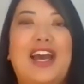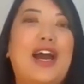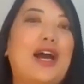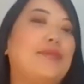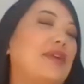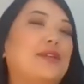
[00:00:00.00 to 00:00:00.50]

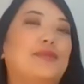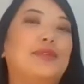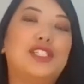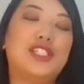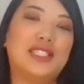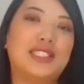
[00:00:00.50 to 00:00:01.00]
And
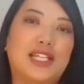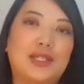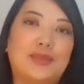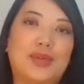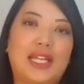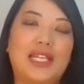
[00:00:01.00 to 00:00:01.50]
we just
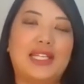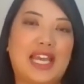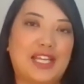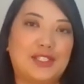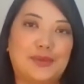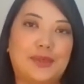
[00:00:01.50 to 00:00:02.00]
celebrated
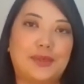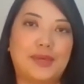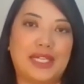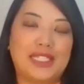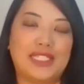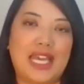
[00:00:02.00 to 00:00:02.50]
National Wear
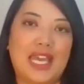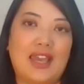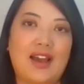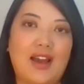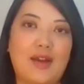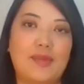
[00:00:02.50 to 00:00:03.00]
Red Day
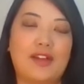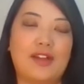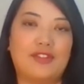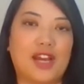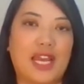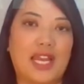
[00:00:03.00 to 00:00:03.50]
on
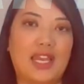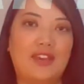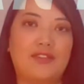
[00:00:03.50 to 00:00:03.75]
Friday,